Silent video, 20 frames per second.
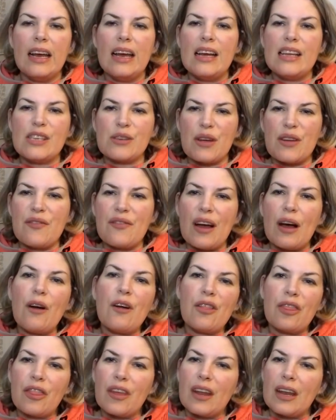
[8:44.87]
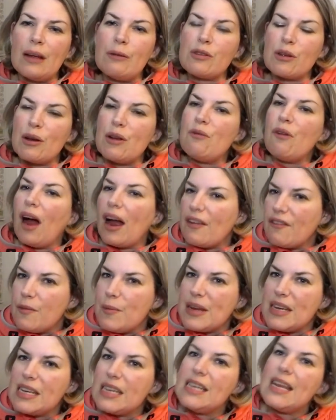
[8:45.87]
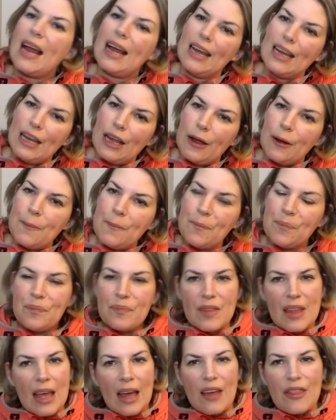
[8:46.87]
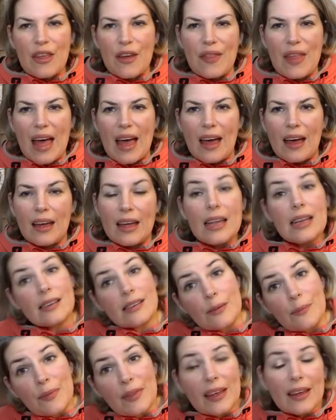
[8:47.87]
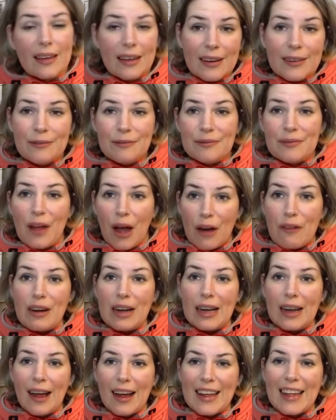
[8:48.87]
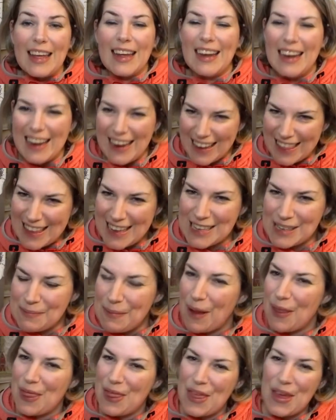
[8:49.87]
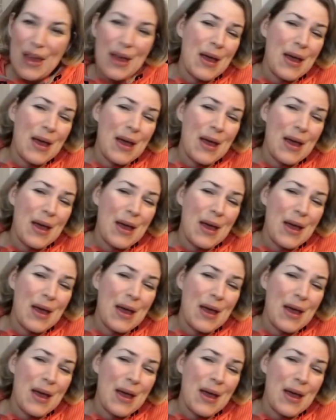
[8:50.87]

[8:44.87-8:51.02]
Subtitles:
So I felt that it was only right for me to tell you that there is something that I really like in it this month.